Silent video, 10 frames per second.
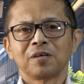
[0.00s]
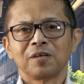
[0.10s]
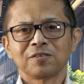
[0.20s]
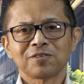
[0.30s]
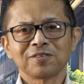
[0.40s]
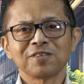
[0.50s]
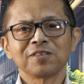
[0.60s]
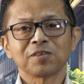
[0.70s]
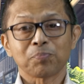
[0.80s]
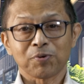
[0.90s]
It's
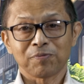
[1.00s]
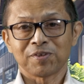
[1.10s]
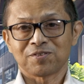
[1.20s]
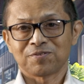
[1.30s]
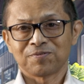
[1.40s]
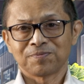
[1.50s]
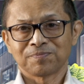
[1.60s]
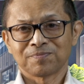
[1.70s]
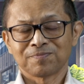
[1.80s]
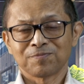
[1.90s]
indeed a privilege
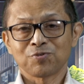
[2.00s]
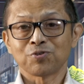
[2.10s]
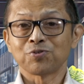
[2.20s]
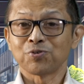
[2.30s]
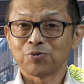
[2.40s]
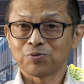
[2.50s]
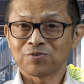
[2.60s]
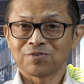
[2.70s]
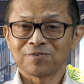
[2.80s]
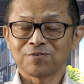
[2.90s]
to
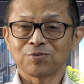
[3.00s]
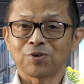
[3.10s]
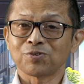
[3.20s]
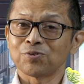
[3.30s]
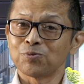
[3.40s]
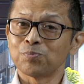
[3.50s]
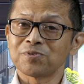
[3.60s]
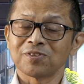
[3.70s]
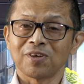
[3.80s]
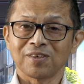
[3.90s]
introduce Dr. Roop
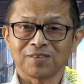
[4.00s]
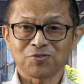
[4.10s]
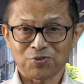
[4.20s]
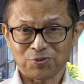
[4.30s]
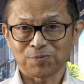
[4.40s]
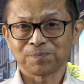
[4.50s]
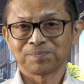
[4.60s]
Sidana to you.